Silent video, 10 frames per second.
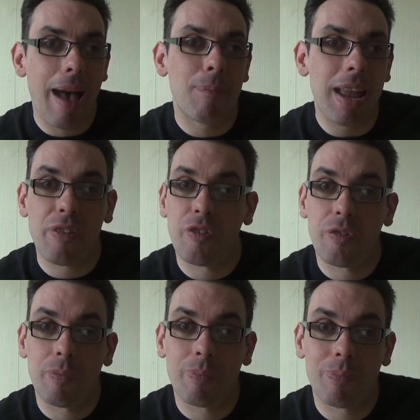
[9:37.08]

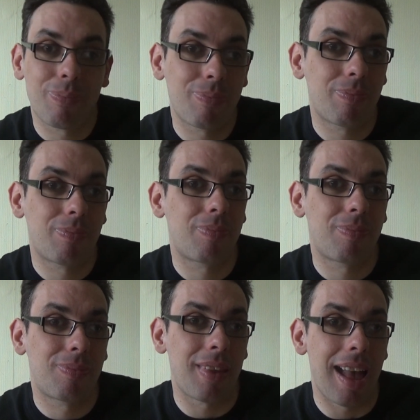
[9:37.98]
If
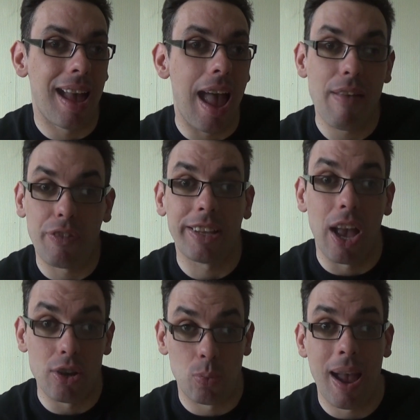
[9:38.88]
everything
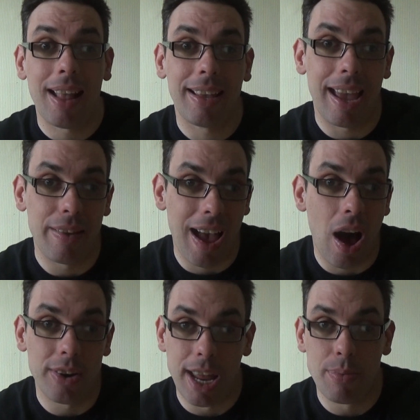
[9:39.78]
goes well, if
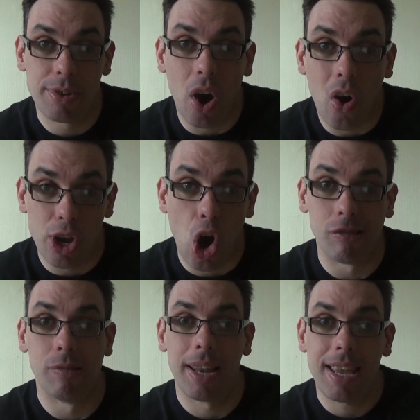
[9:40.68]
I don't die
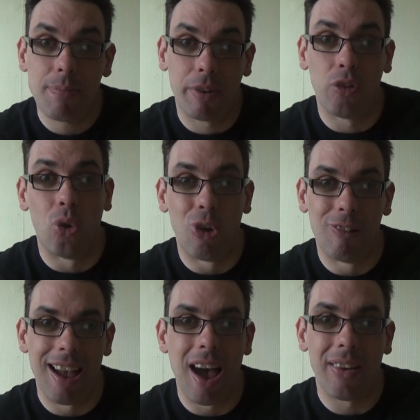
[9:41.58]
horribly
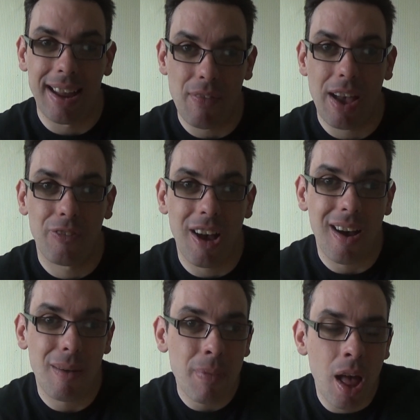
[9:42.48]
before I get that
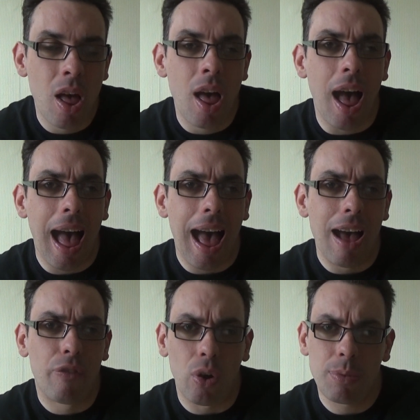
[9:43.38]
far,
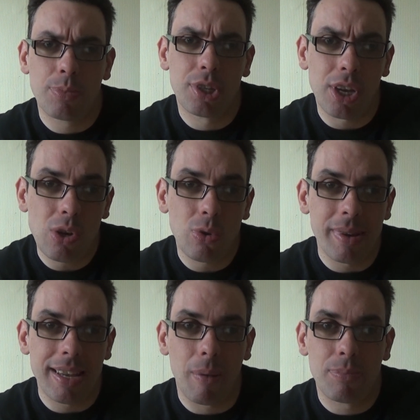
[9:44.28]
Volume 2 will
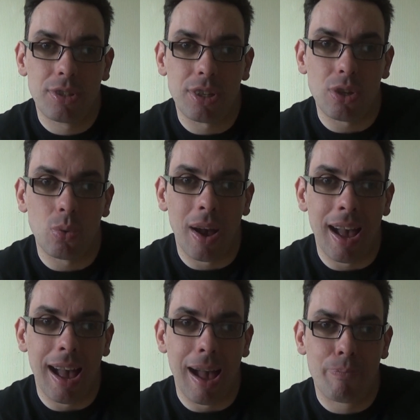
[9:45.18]
be up
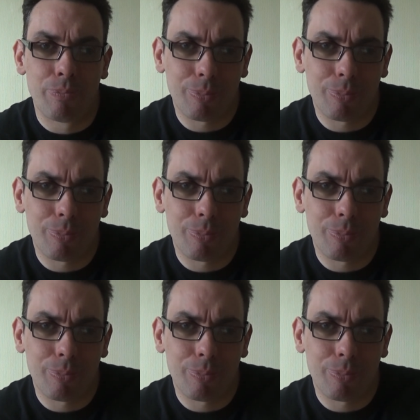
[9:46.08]
to